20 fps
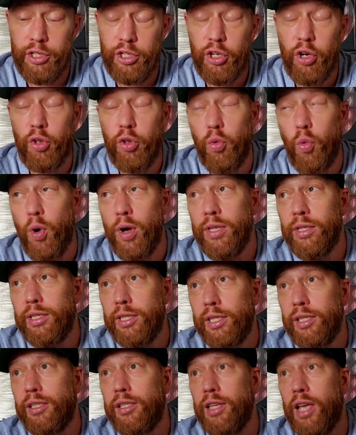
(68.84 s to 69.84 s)
you know the
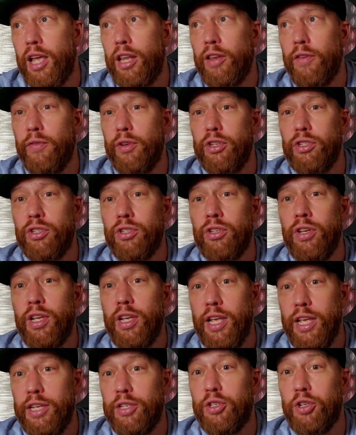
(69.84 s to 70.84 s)
168 division
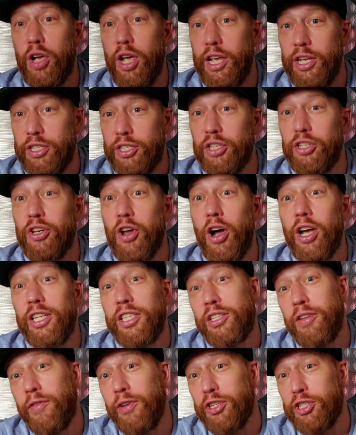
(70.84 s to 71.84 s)
is a nice
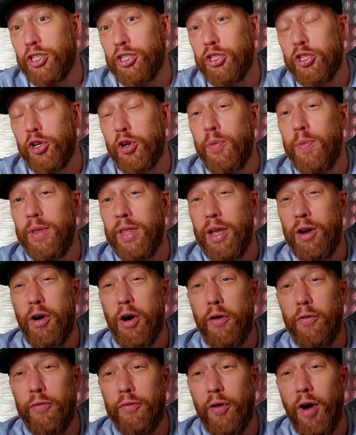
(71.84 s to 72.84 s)
division too. But there
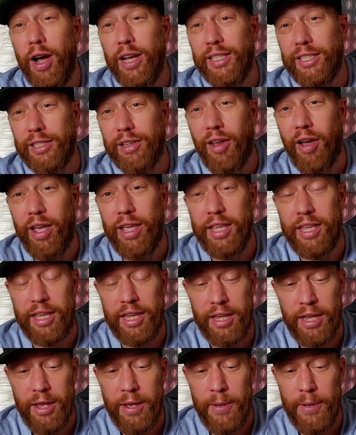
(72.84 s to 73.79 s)
are fights like